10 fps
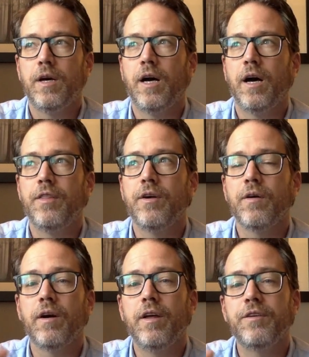uh,
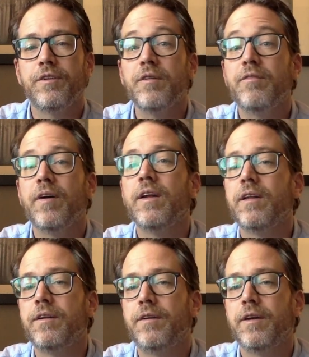there is an event
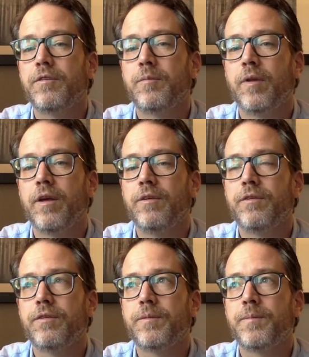that takes place.